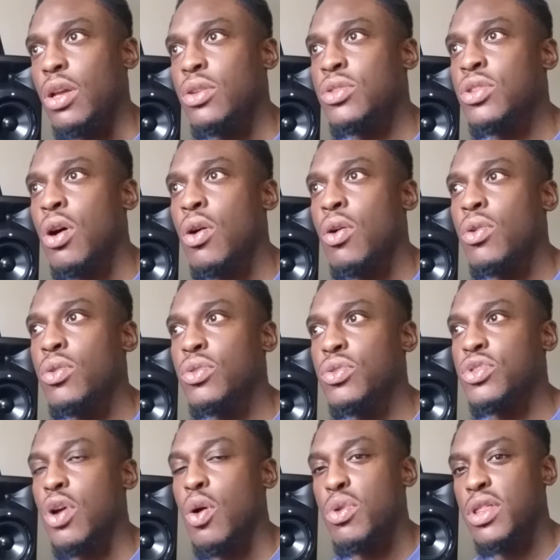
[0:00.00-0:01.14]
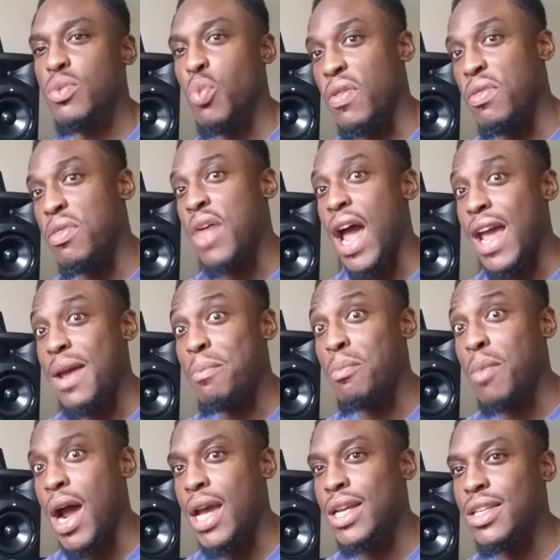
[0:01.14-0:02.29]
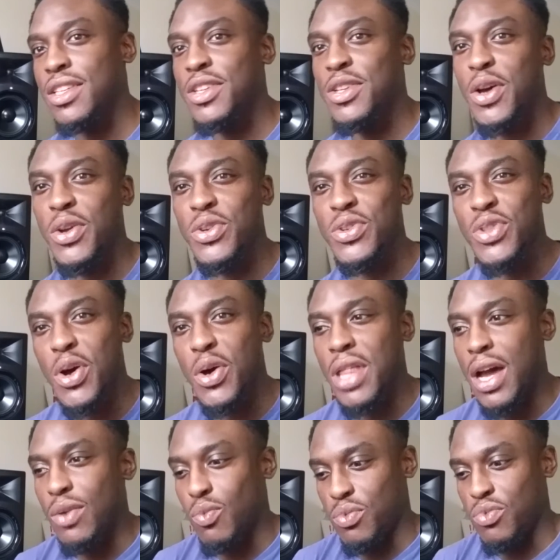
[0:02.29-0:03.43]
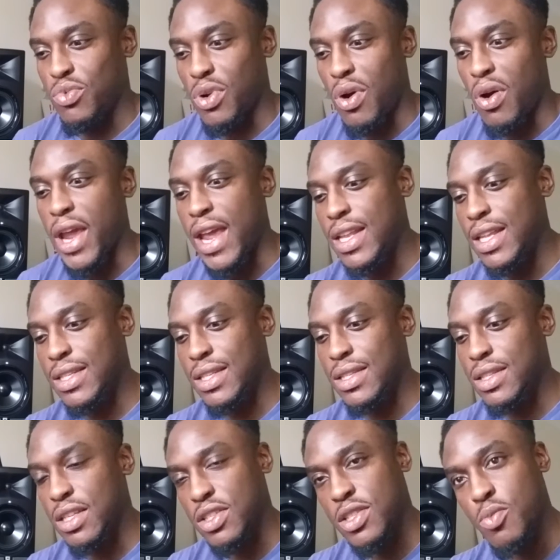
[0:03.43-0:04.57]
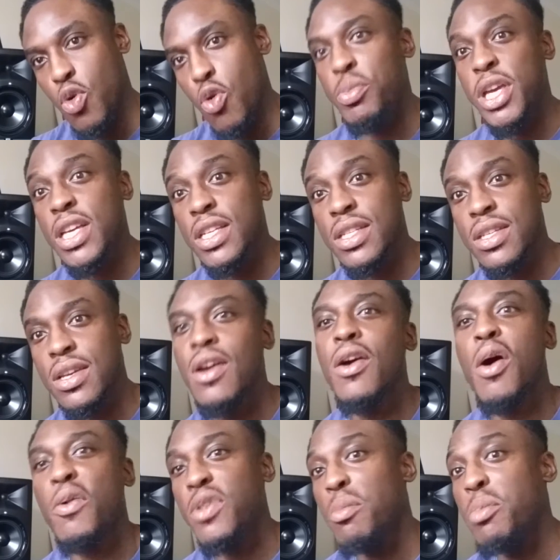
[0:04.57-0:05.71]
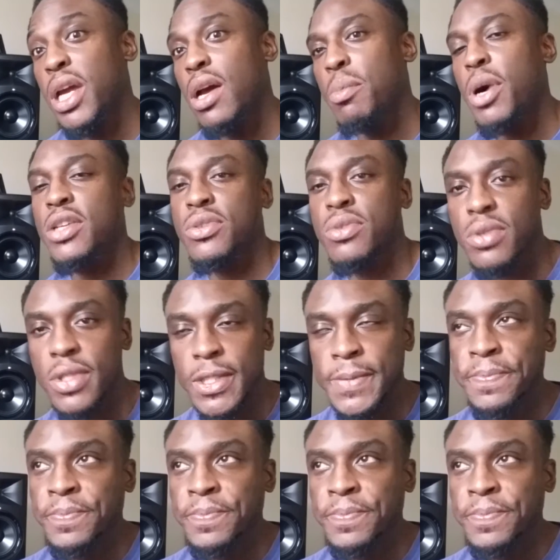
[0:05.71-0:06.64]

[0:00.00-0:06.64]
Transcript: So with that in mind, you know that, okay, this is a small piece of the bigger puzzle.